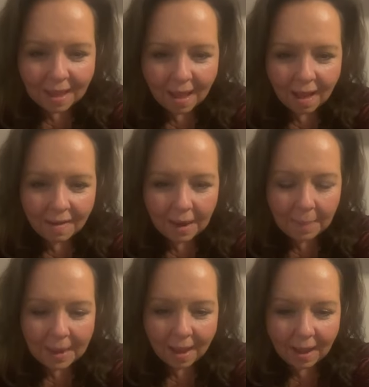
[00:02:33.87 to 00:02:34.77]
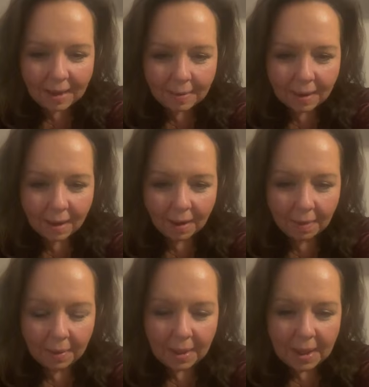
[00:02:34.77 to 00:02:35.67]
Now behind me
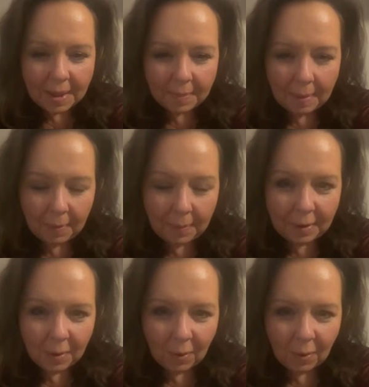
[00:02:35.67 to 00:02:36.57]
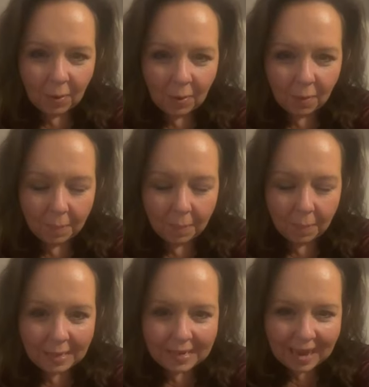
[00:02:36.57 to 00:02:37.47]
people have been going long
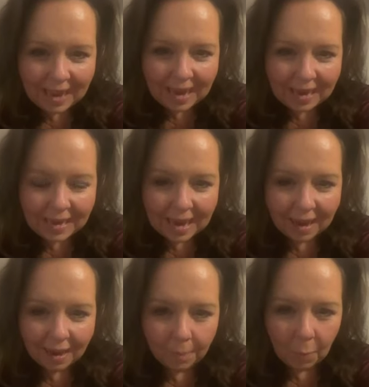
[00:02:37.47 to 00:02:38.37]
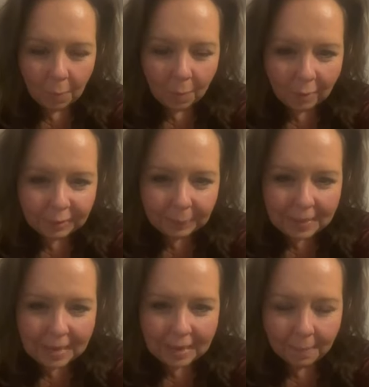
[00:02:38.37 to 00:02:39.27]
Madang, now Port
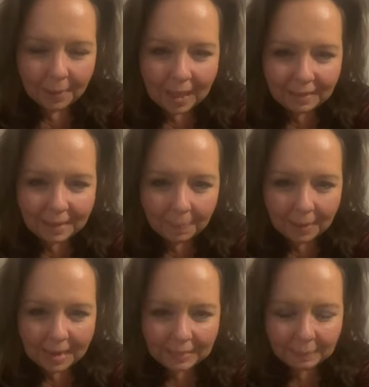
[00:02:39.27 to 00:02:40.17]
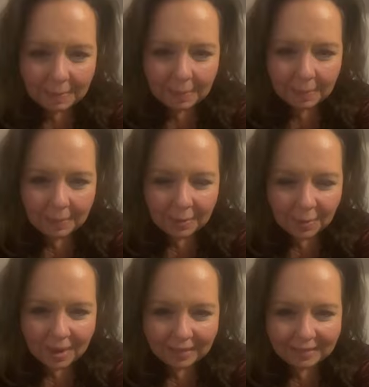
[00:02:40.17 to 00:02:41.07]
Moresby in a Planty place, me people have been
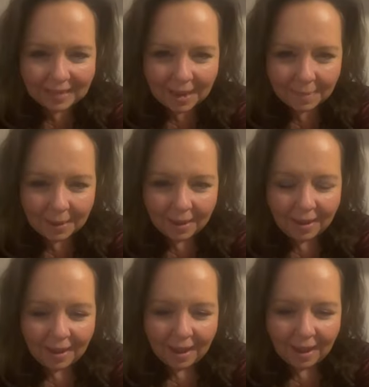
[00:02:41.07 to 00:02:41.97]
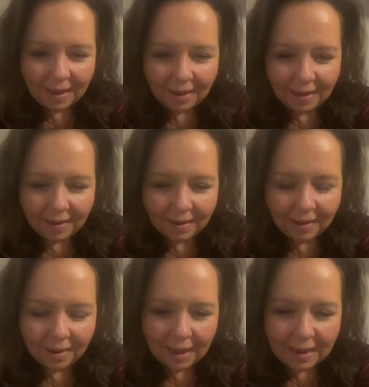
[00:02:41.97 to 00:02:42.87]
going to stop
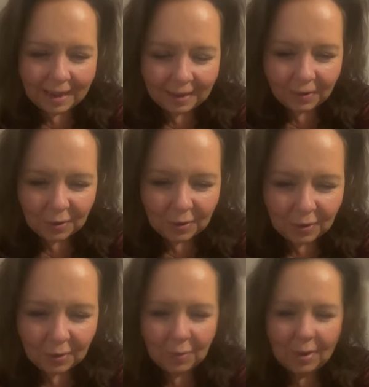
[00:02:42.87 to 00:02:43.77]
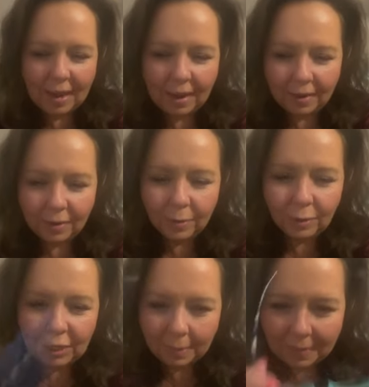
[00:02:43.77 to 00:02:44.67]
long Kainantu, now
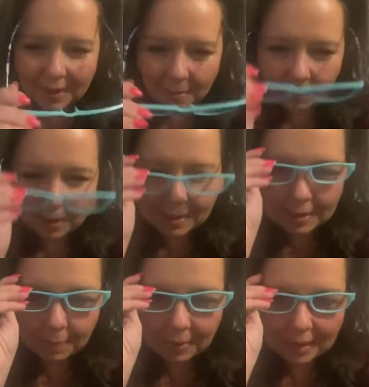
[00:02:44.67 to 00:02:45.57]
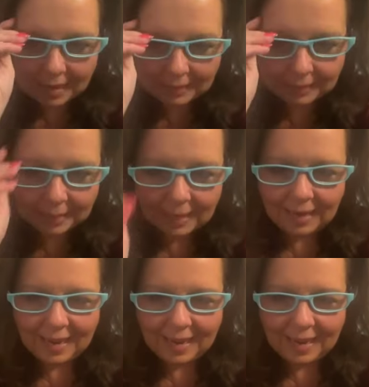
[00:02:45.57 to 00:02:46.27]
Kujip, now Planty place.